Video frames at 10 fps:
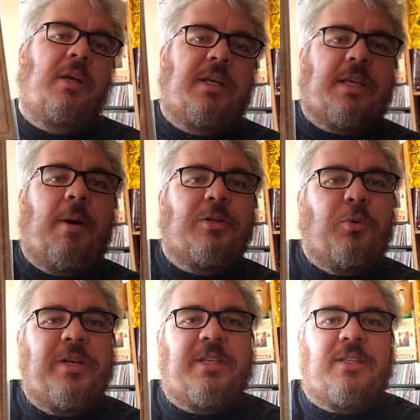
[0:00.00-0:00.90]
This came out in
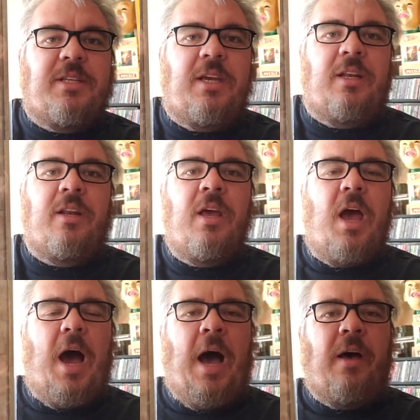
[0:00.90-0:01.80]
2016.
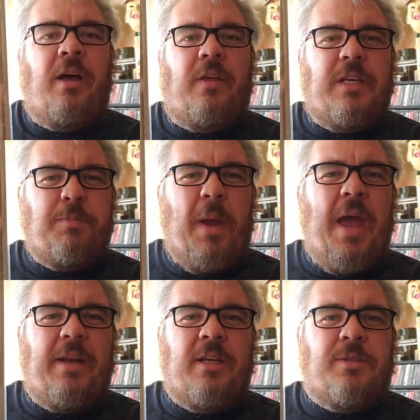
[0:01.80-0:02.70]
This
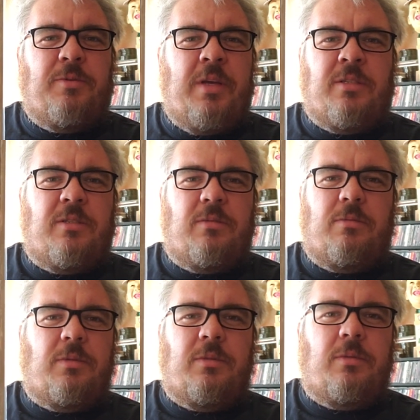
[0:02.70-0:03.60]
band is
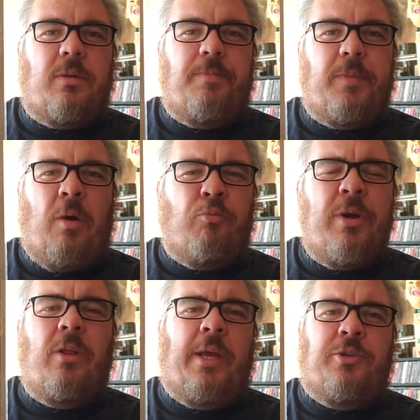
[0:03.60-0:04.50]
a
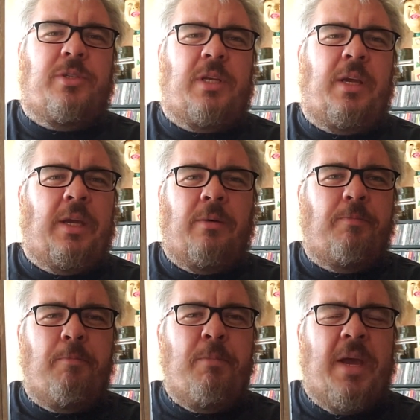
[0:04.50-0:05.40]
real
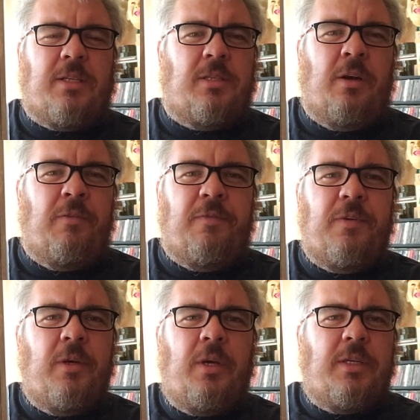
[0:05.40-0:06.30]
interesting mix of
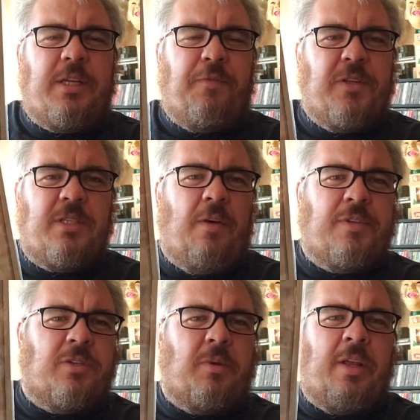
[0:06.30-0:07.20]
different stuff.
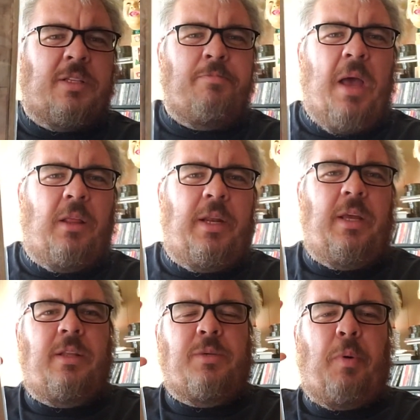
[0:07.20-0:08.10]
There's
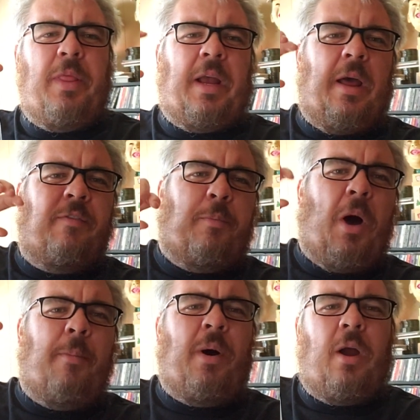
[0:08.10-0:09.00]
melody, there's like kind of a
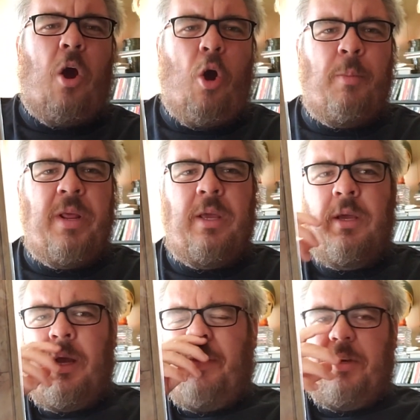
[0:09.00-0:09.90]
pop punk
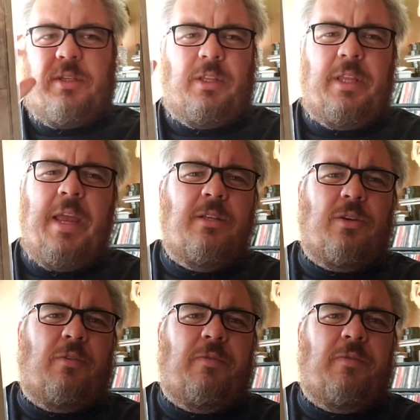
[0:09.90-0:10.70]
harmony, there's laser